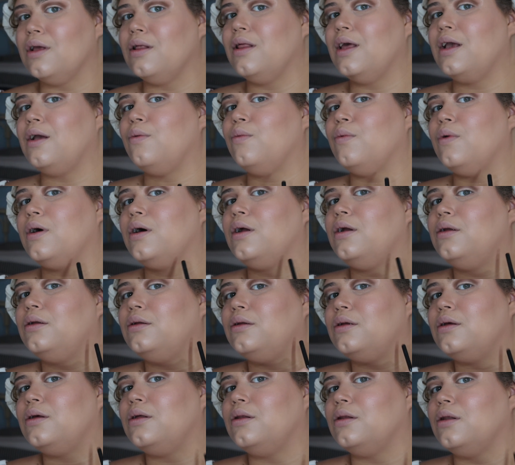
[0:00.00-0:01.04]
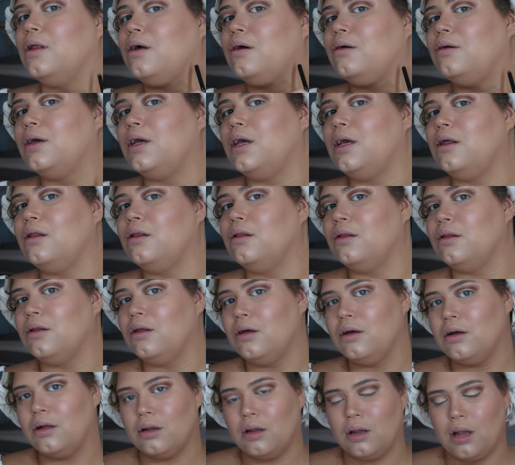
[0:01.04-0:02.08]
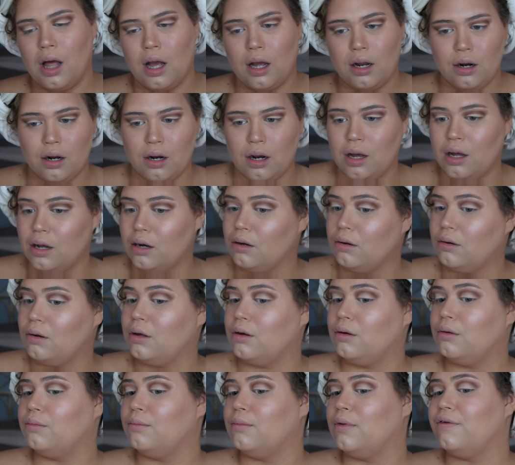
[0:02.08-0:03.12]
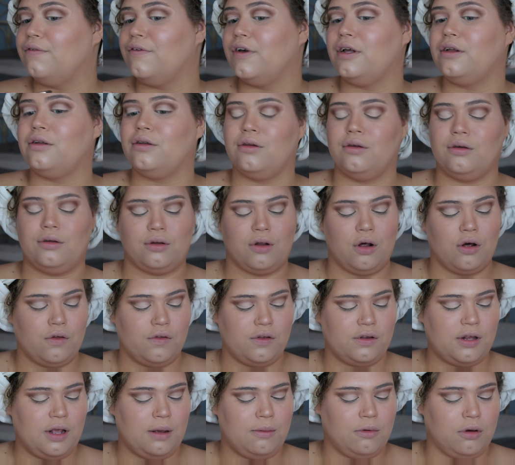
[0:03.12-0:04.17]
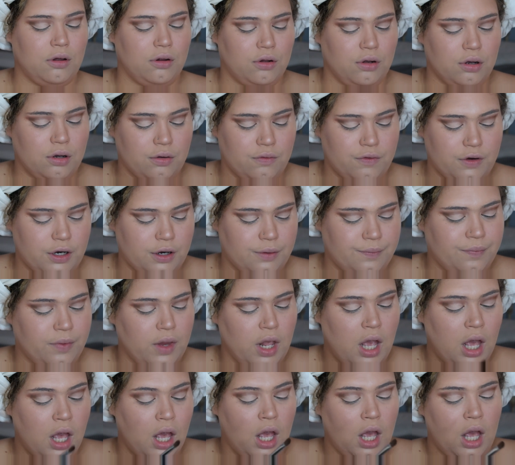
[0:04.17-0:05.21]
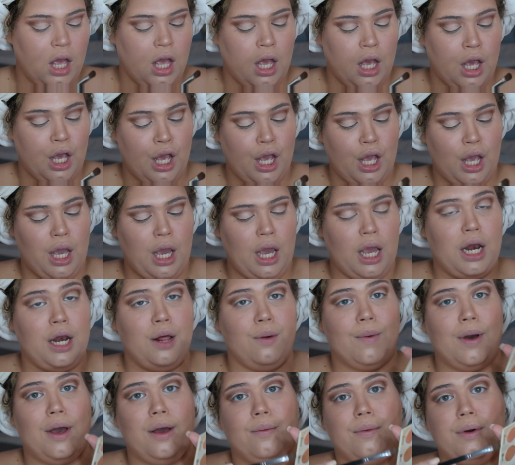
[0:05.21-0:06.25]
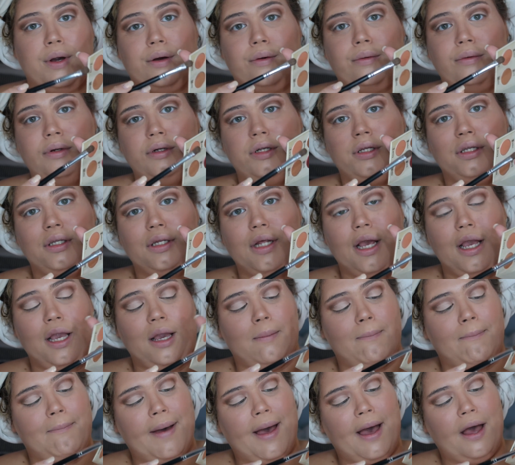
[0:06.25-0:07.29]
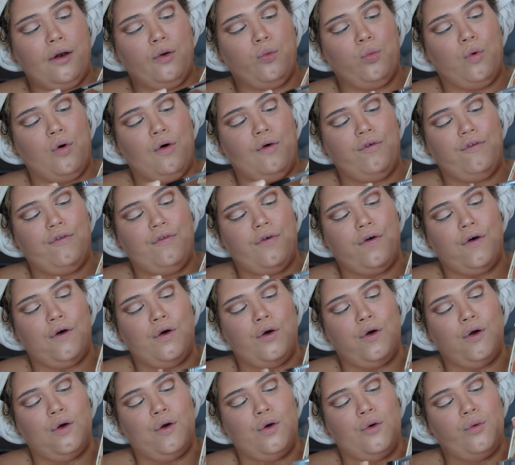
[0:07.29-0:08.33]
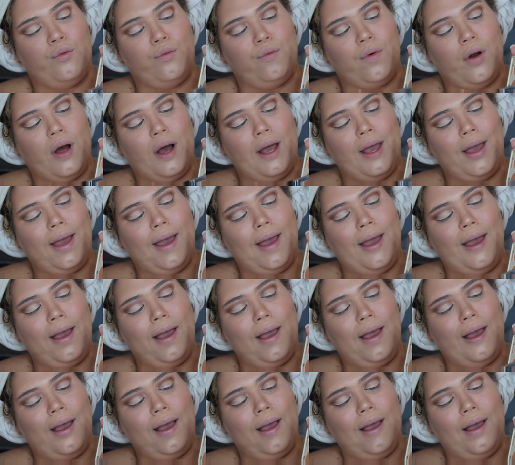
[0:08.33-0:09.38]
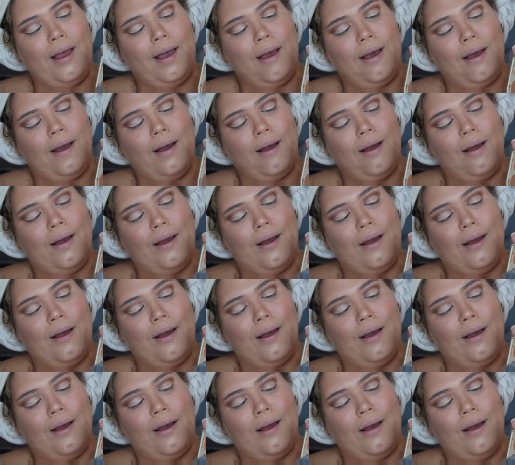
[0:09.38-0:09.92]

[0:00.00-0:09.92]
Like, why does that low-key look lighter? I don't know. My face looks all the same color over here. Anyway, we're going to take Bad Wolf right here.